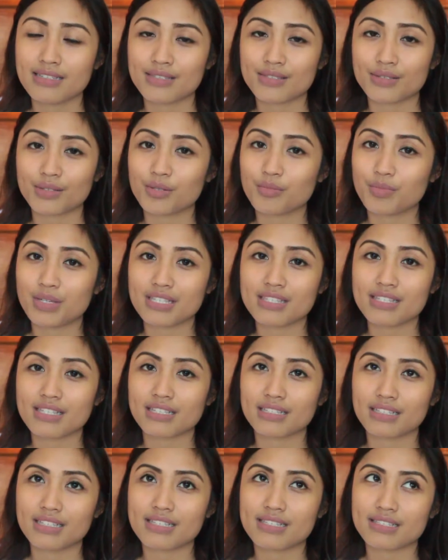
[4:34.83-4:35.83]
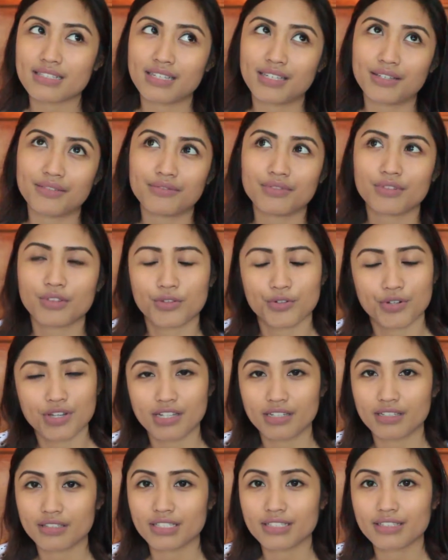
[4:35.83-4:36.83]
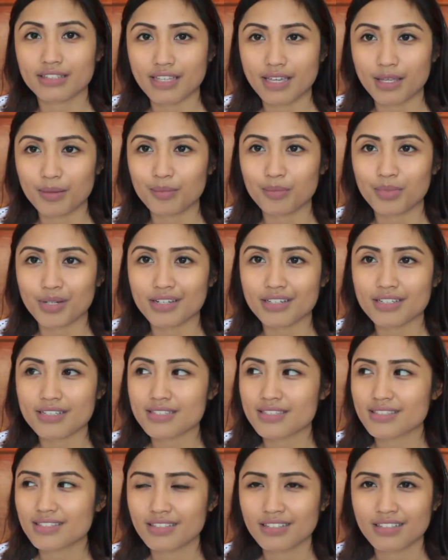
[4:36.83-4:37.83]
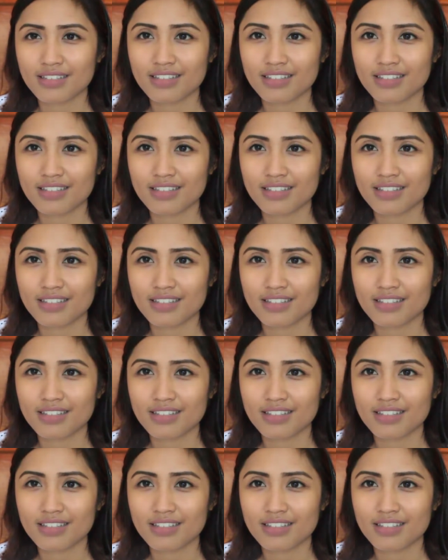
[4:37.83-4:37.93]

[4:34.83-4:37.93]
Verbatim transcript: So you basically save 310 bucks.